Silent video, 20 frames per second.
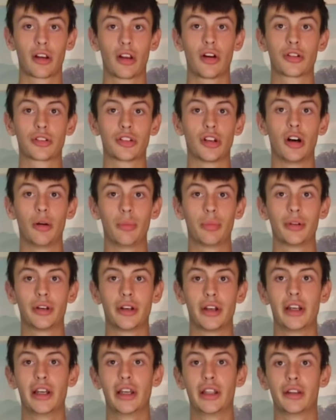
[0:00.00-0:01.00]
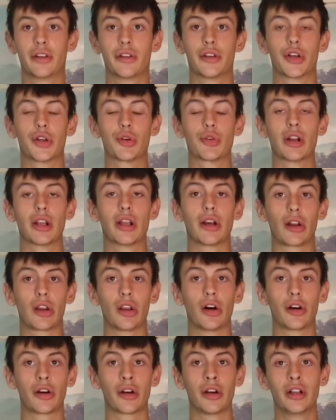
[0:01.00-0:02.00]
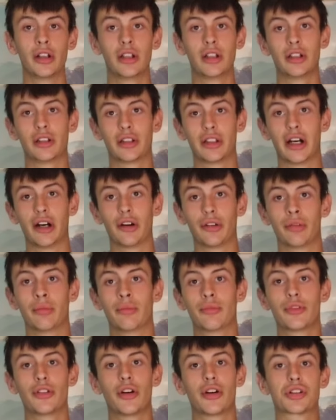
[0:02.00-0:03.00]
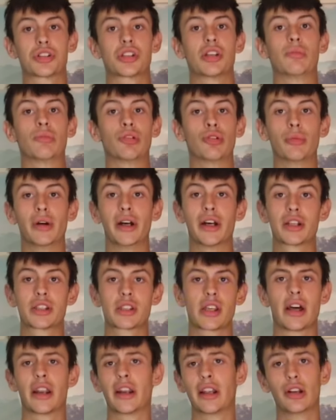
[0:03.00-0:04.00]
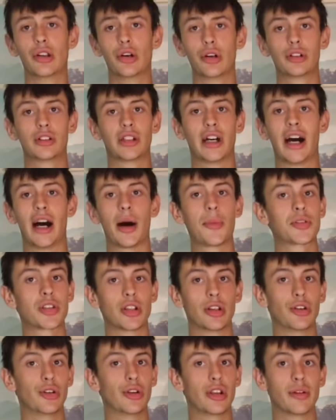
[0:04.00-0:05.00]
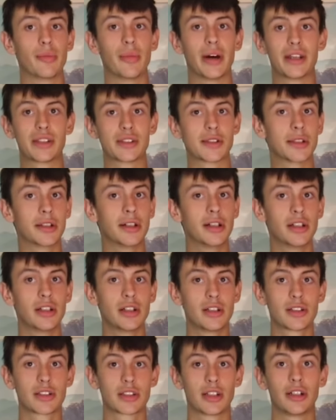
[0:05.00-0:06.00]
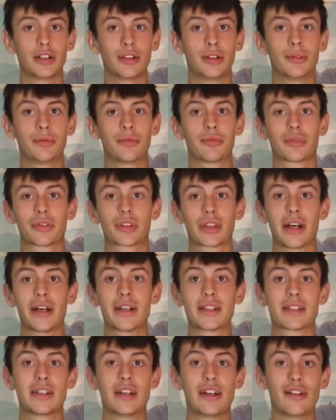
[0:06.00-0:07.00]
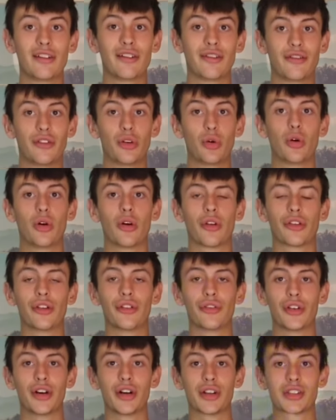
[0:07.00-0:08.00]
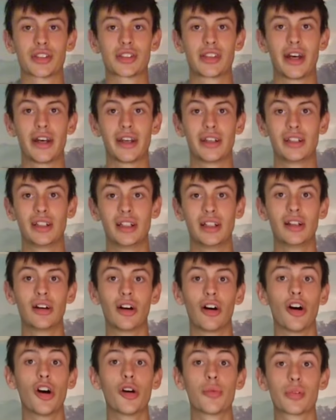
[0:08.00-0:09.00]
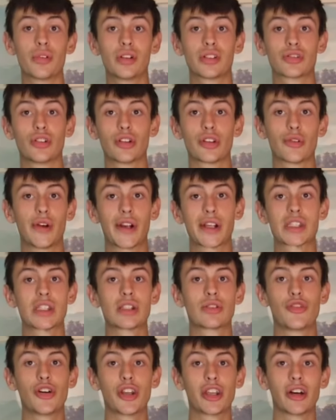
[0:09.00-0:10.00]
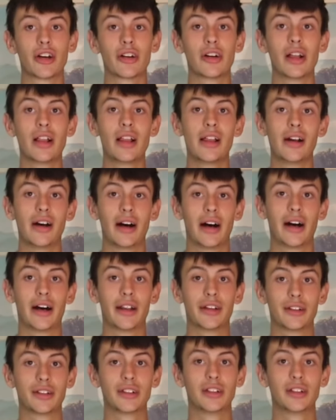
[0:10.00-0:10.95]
glugged up in the krill glug. Now, nice simple mix, and it looked absolutely amazing. So that is it for the first day. Hope you enjoyed the rest of this video, and